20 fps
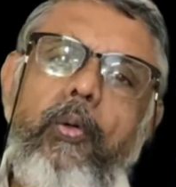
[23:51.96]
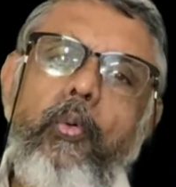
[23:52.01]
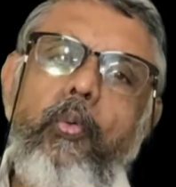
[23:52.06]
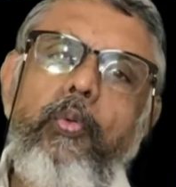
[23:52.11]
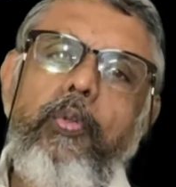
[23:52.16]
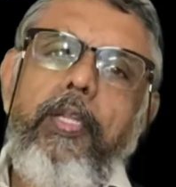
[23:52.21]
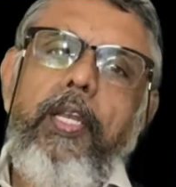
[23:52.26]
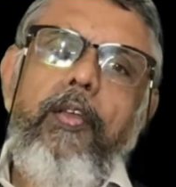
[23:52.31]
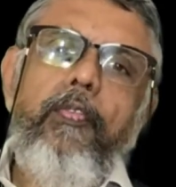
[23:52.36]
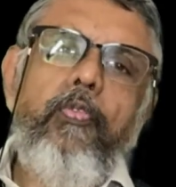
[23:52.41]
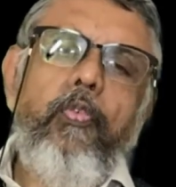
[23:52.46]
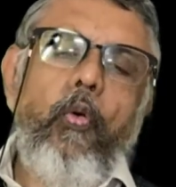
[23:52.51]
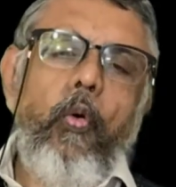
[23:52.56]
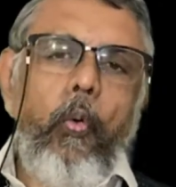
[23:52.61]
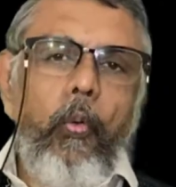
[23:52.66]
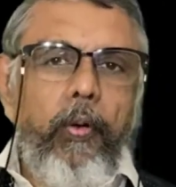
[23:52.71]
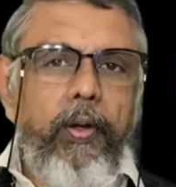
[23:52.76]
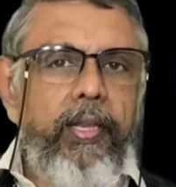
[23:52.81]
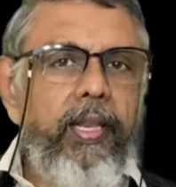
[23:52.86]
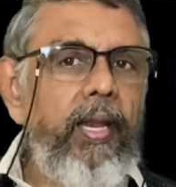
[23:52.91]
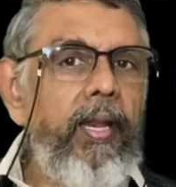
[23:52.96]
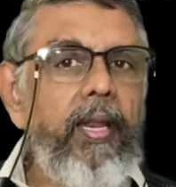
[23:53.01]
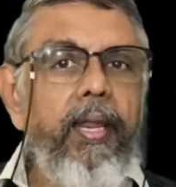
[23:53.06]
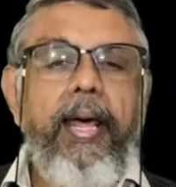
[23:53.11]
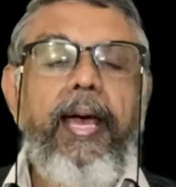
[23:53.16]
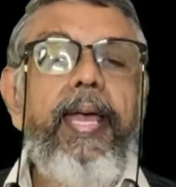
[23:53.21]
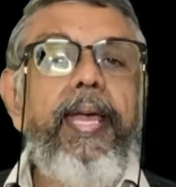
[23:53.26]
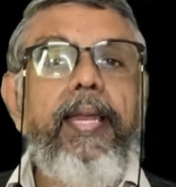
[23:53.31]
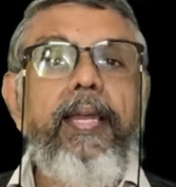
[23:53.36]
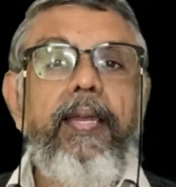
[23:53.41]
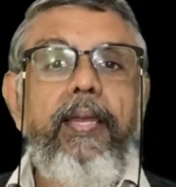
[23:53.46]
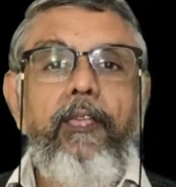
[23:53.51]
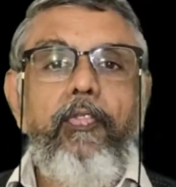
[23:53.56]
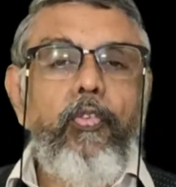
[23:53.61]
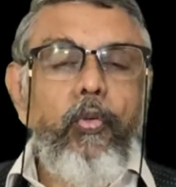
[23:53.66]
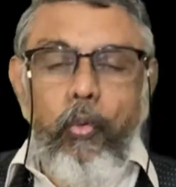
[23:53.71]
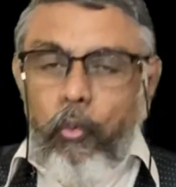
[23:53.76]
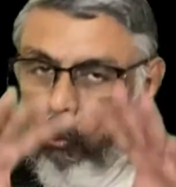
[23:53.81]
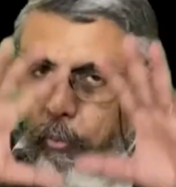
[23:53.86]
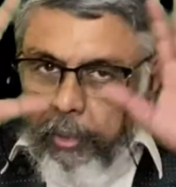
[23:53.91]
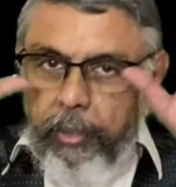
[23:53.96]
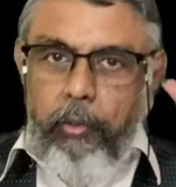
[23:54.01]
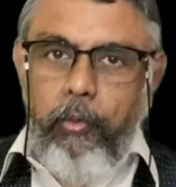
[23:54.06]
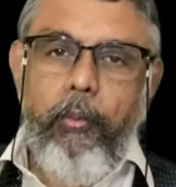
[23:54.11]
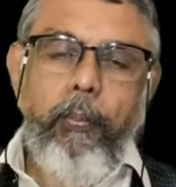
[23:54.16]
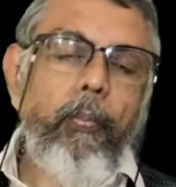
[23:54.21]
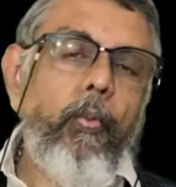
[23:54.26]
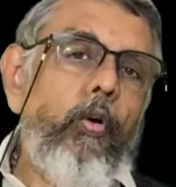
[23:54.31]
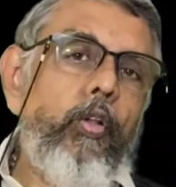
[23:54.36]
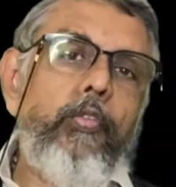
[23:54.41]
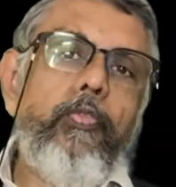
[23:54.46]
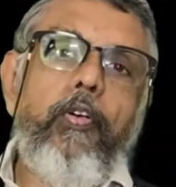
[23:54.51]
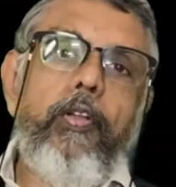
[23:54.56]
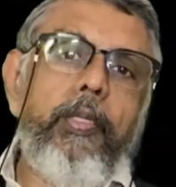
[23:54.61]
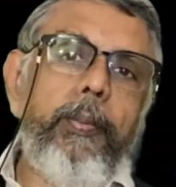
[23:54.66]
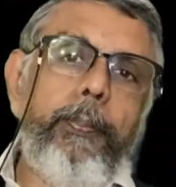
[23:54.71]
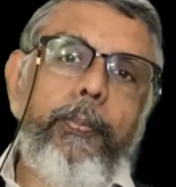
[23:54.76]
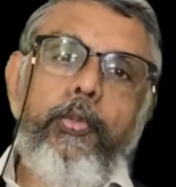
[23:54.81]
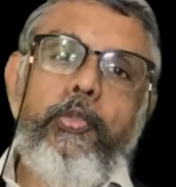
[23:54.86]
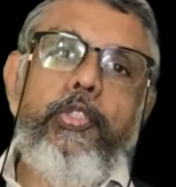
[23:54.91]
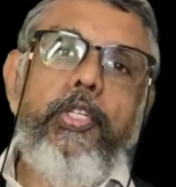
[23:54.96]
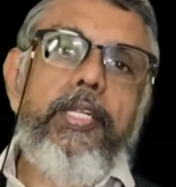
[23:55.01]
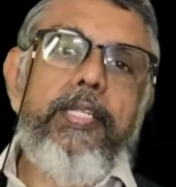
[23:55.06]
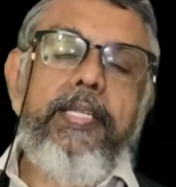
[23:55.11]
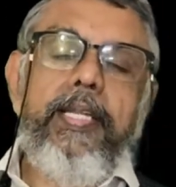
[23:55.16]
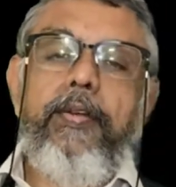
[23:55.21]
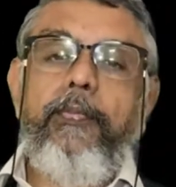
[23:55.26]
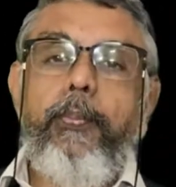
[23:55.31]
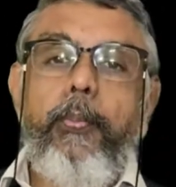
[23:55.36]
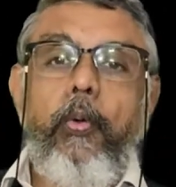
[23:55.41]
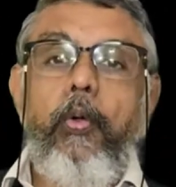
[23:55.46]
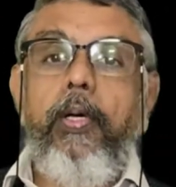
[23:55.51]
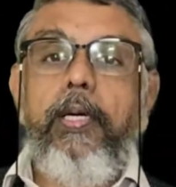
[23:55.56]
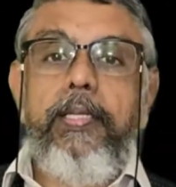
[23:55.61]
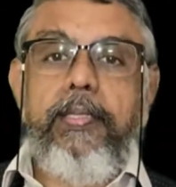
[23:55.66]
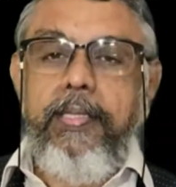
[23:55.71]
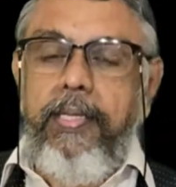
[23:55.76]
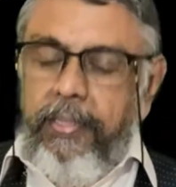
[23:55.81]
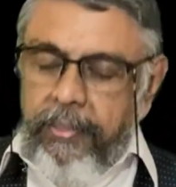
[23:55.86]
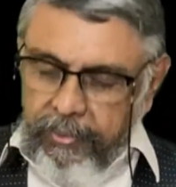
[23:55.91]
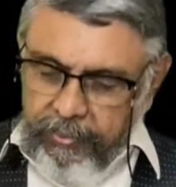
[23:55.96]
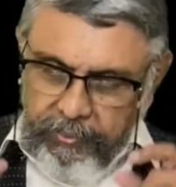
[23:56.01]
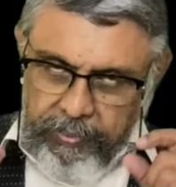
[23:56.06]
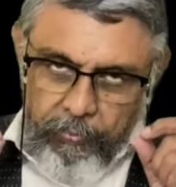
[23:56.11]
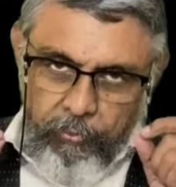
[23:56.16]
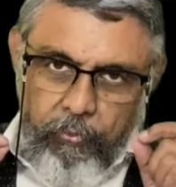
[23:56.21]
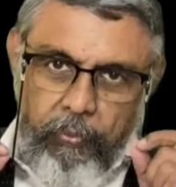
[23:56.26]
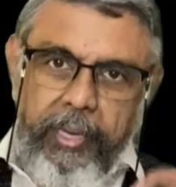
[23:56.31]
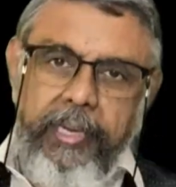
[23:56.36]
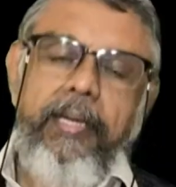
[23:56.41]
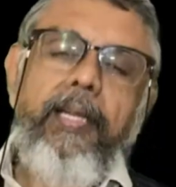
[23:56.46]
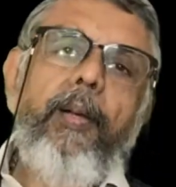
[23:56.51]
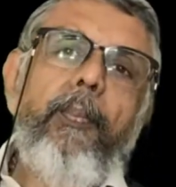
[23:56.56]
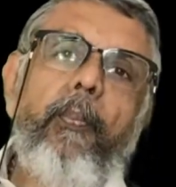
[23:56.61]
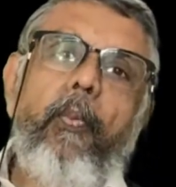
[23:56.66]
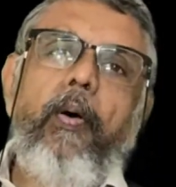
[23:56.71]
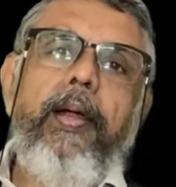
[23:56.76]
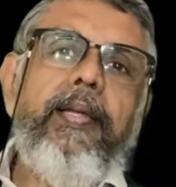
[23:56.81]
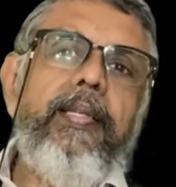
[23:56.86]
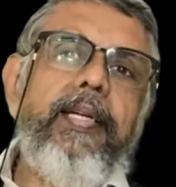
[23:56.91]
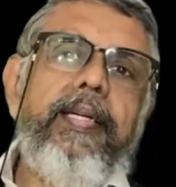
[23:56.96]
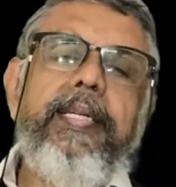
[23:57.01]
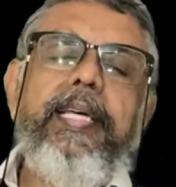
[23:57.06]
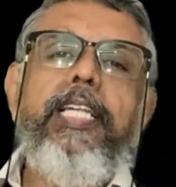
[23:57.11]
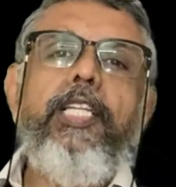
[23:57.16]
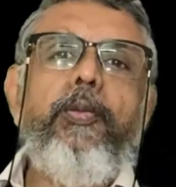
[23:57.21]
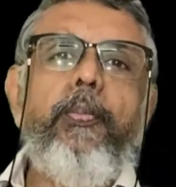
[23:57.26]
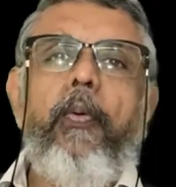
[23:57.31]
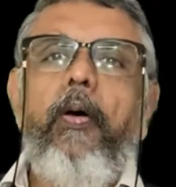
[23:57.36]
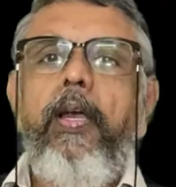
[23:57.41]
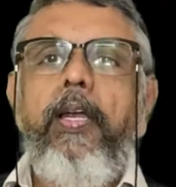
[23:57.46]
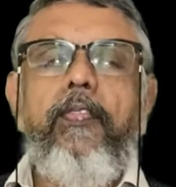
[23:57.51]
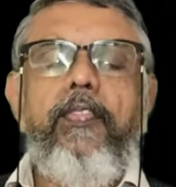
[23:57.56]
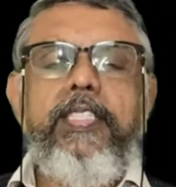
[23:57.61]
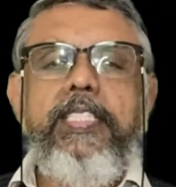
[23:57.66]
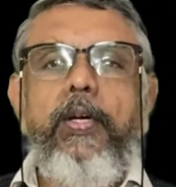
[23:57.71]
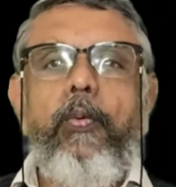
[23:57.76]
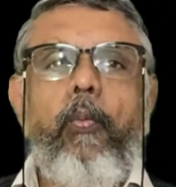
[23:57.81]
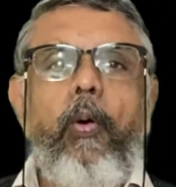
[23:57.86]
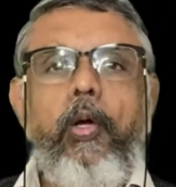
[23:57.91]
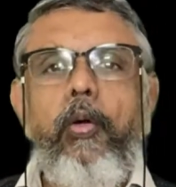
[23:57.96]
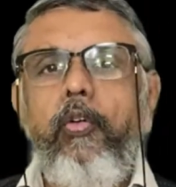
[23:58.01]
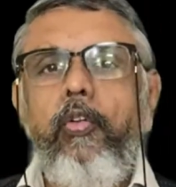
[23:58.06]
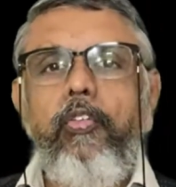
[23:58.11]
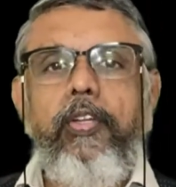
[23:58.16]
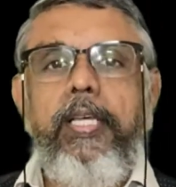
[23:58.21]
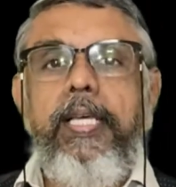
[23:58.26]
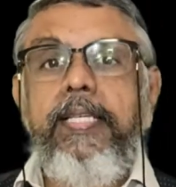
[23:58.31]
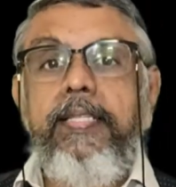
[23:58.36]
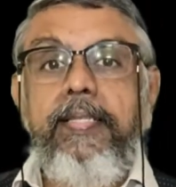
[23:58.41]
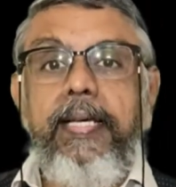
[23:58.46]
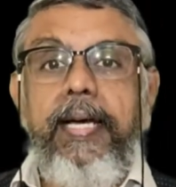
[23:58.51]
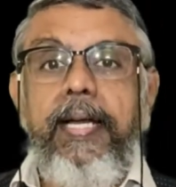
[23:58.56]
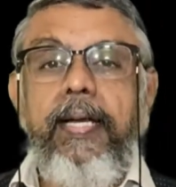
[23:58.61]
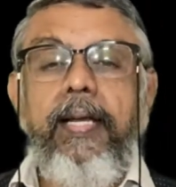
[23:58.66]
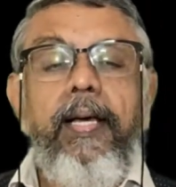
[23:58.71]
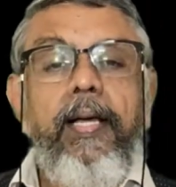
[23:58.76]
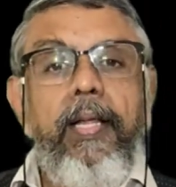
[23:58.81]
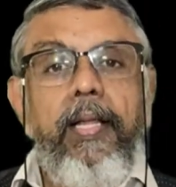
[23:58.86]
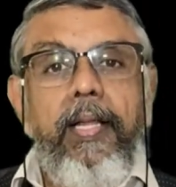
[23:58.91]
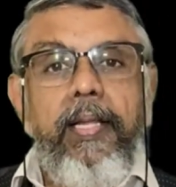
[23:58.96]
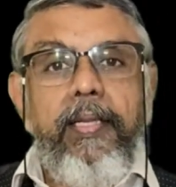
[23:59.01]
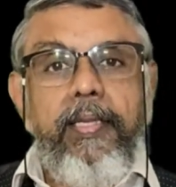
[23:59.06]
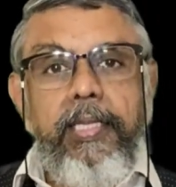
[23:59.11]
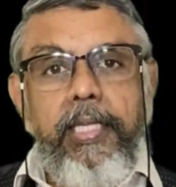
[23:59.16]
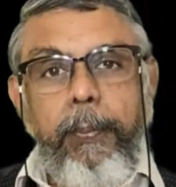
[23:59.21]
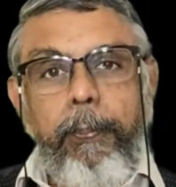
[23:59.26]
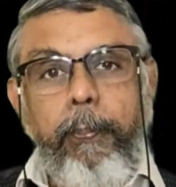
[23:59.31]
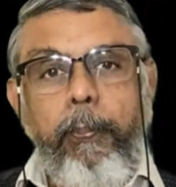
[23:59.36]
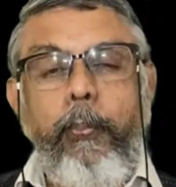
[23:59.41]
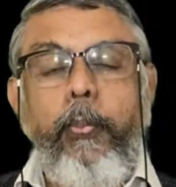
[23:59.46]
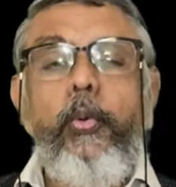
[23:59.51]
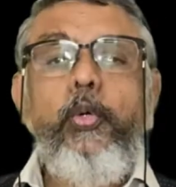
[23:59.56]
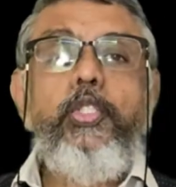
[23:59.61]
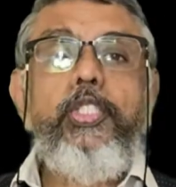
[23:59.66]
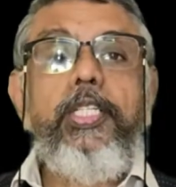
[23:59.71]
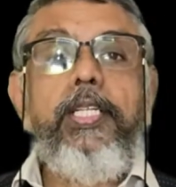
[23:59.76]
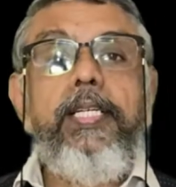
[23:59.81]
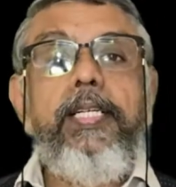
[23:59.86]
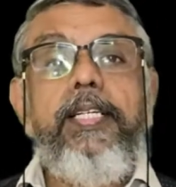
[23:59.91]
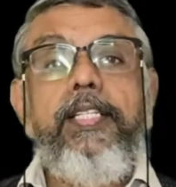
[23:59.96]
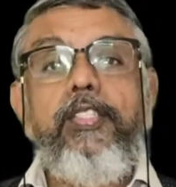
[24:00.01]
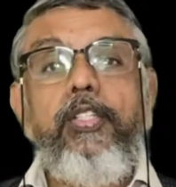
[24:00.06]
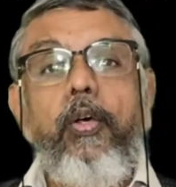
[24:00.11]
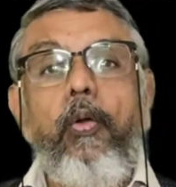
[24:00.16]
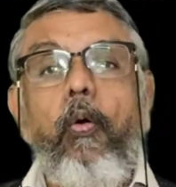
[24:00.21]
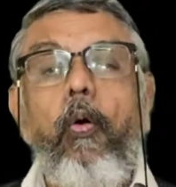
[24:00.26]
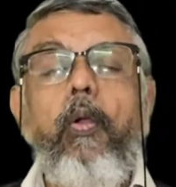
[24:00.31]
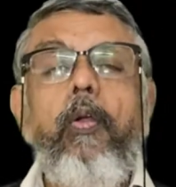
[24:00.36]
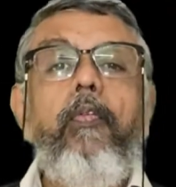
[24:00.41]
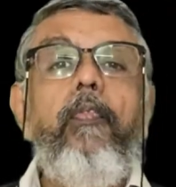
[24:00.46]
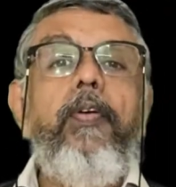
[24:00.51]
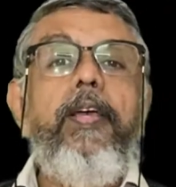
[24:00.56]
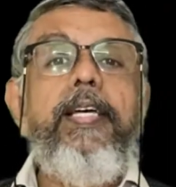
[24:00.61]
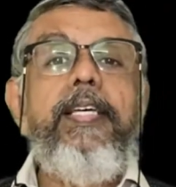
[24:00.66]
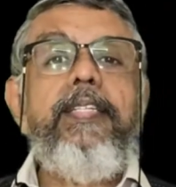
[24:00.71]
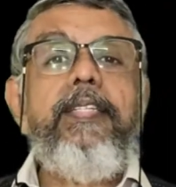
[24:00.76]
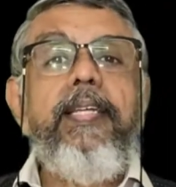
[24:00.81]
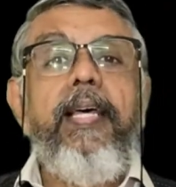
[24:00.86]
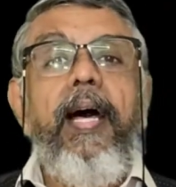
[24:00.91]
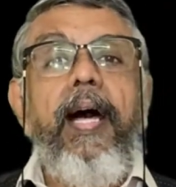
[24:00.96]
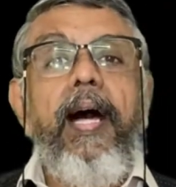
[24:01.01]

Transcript: 2, 3, 4 till 9, if you look into both for the pushers and pullers, the final point, the 10th point which I want to say is that the pushers are always